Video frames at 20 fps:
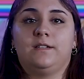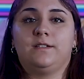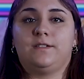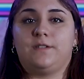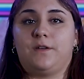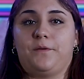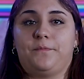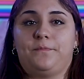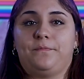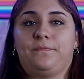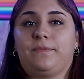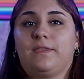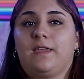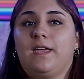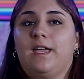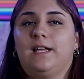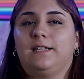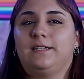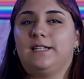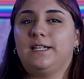So,
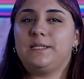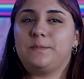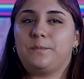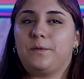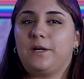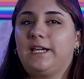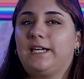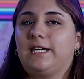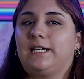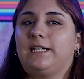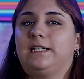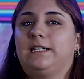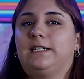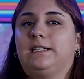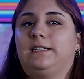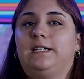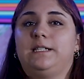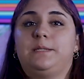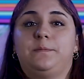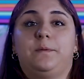let's break
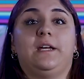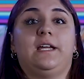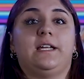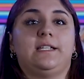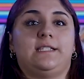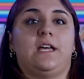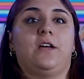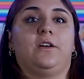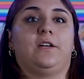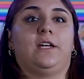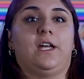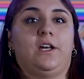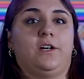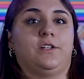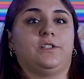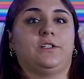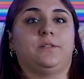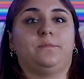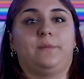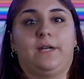let's break it down
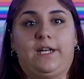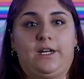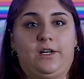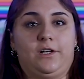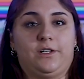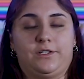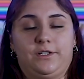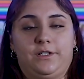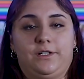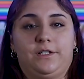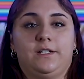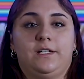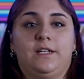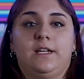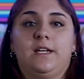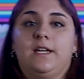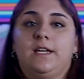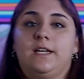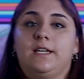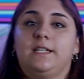character by character.
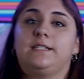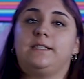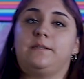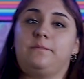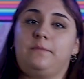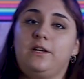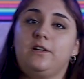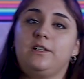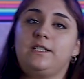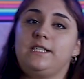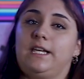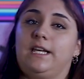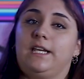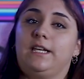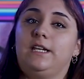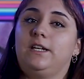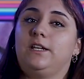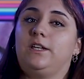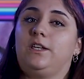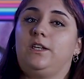
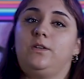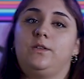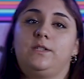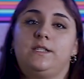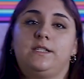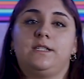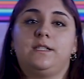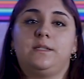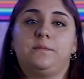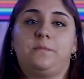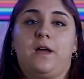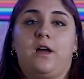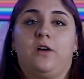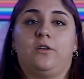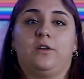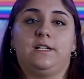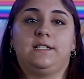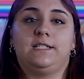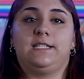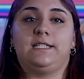Samaritan uses his
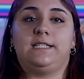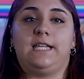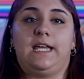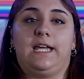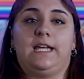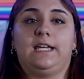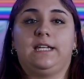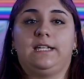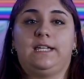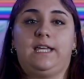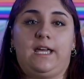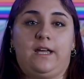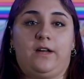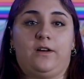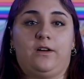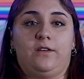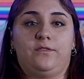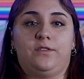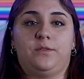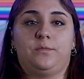power to take
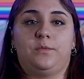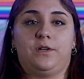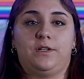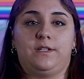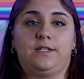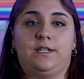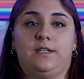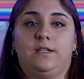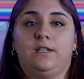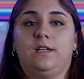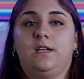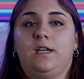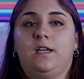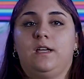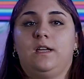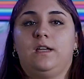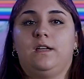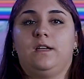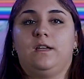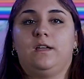care of the person
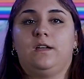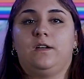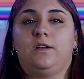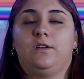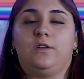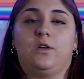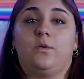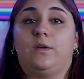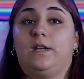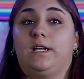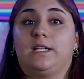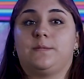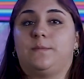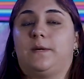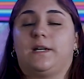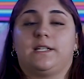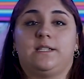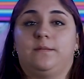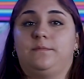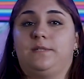no one
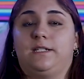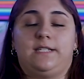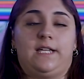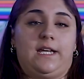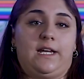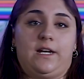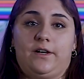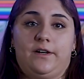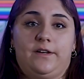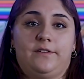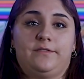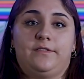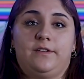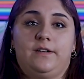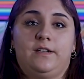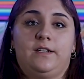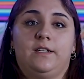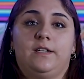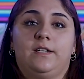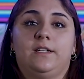expects him to take care of.
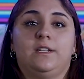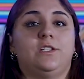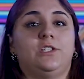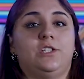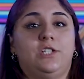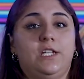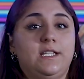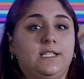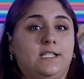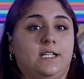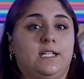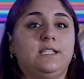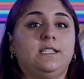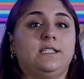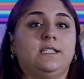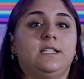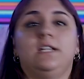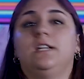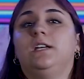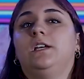
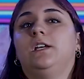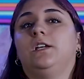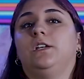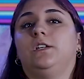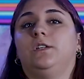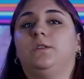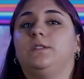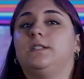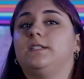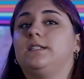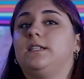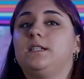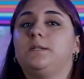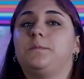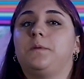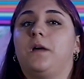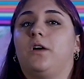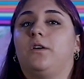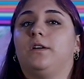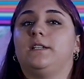Jesus uses his
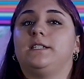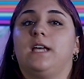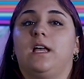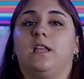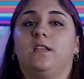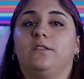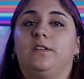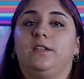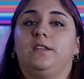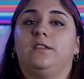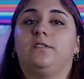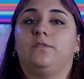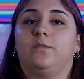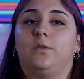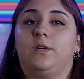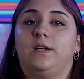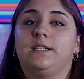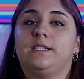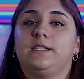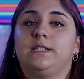power to elevate the
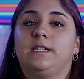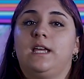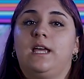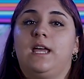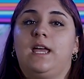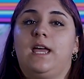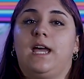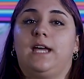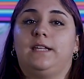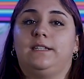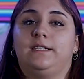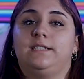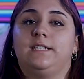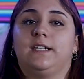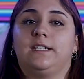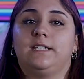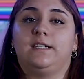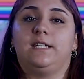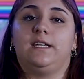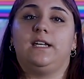voice and the
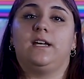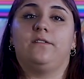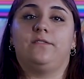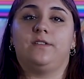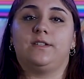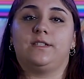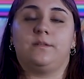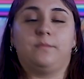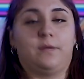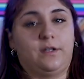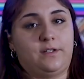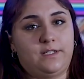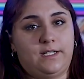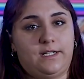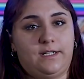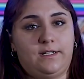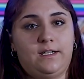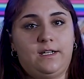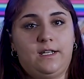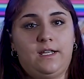dignity of the
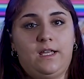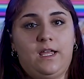Samaritan.